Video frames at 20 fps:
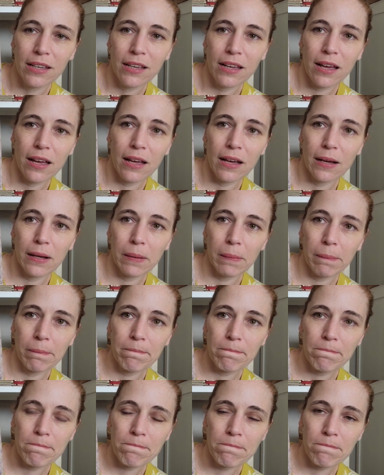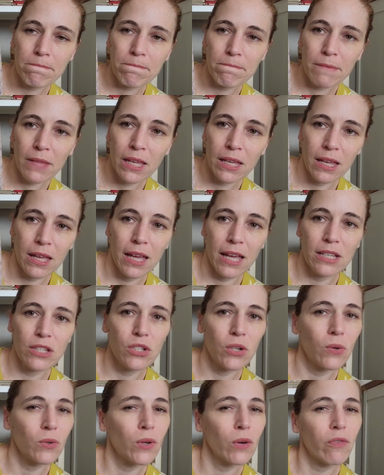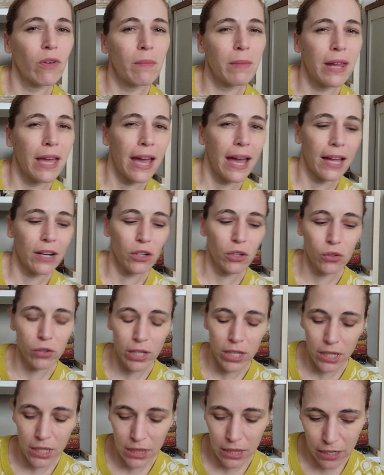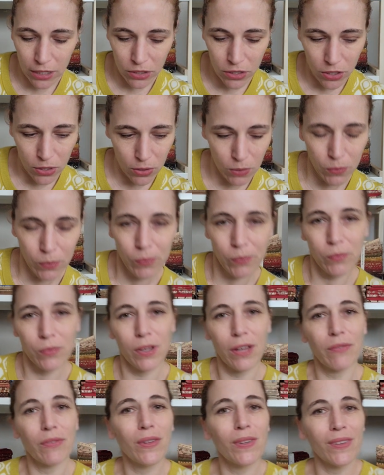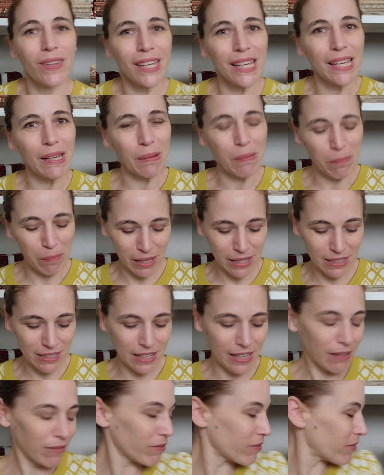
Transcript: I don't know if I'm going to add green in there too. We'll have to see, but I'm